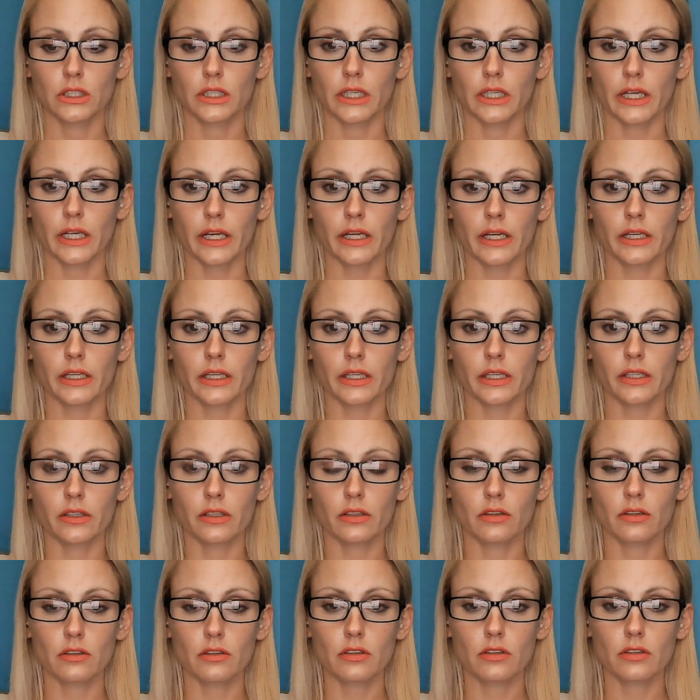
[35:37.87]
And
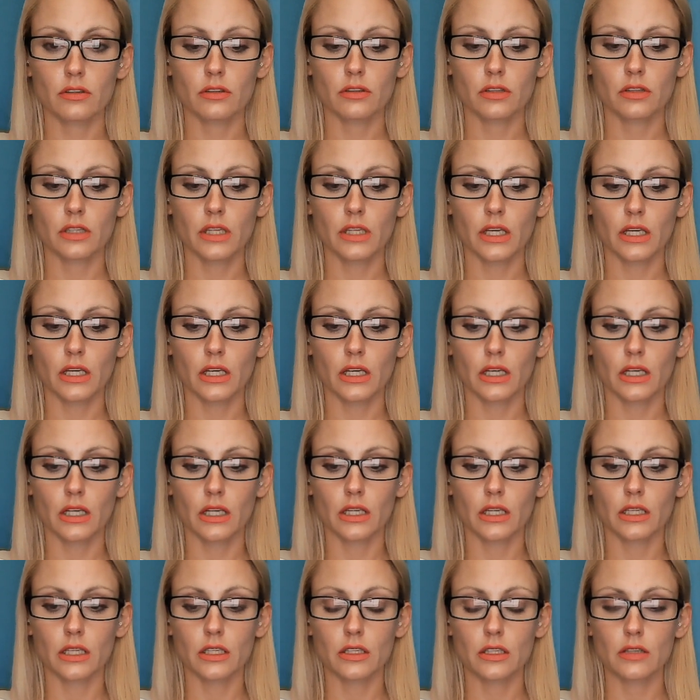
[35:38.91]

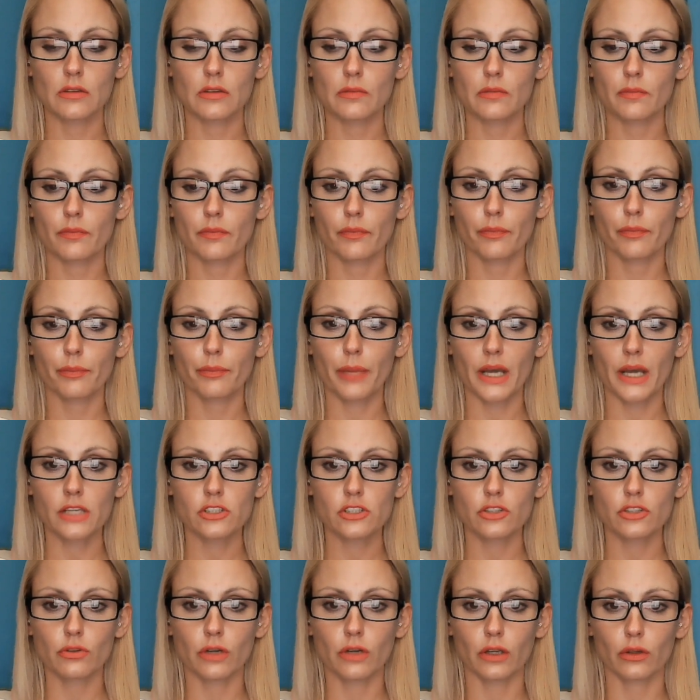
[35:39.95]
they passed
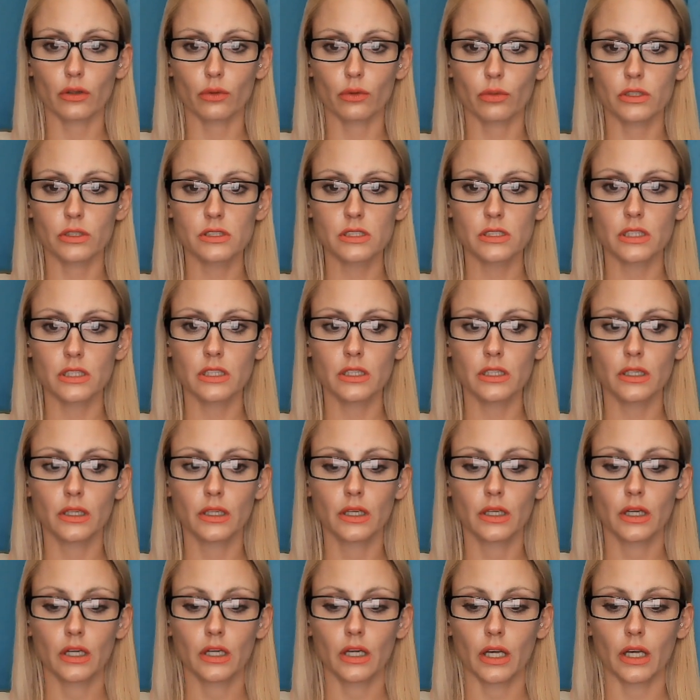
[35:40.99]
around the whiskey,
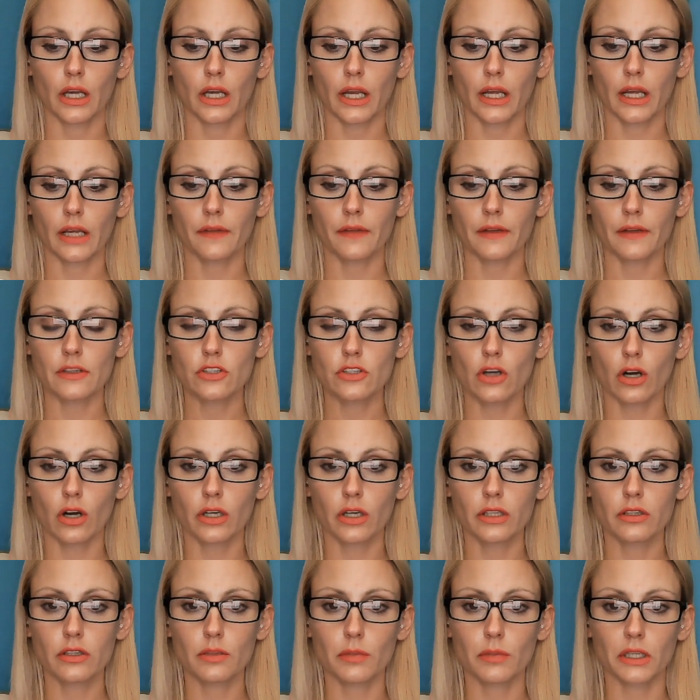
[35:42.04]
and they taunted the
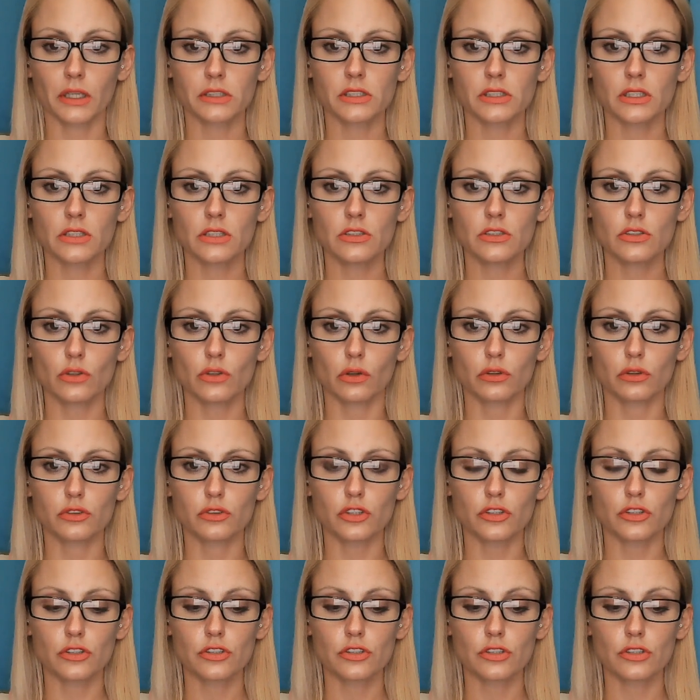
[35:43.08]
Mexican
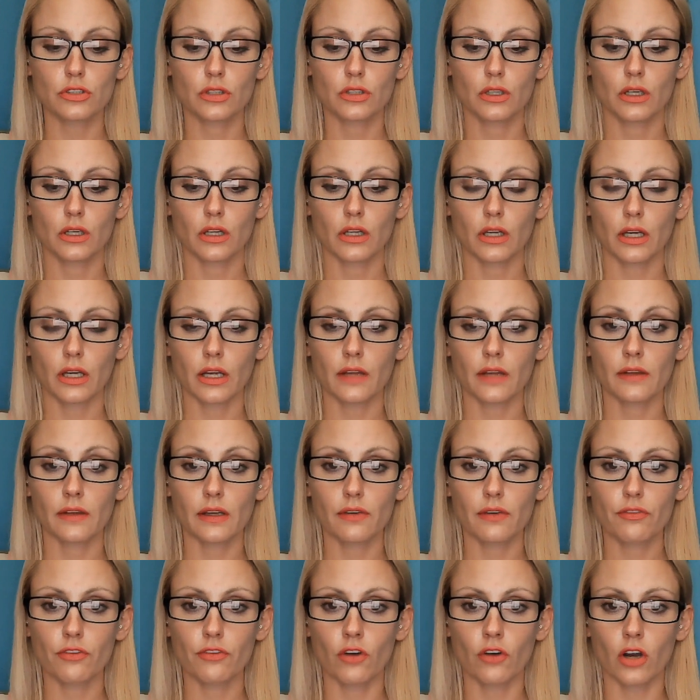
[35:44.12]
soldiers, and they
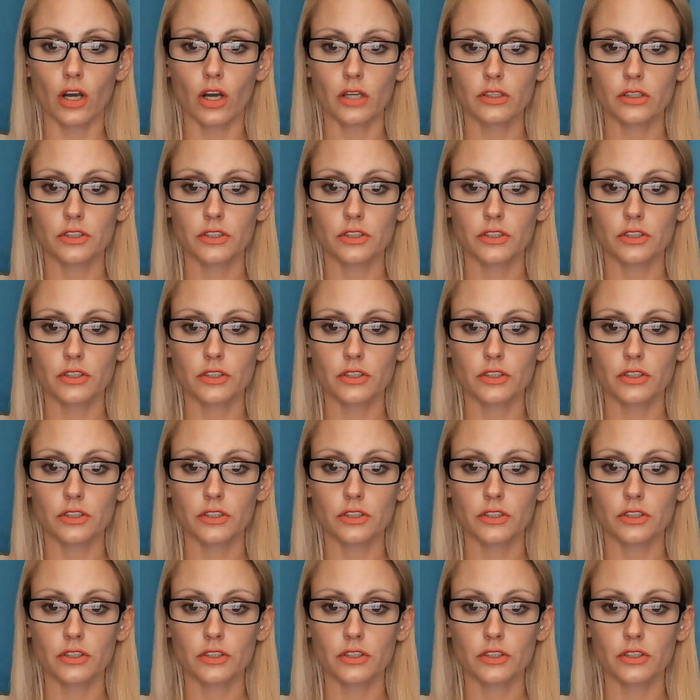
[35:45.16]
fought.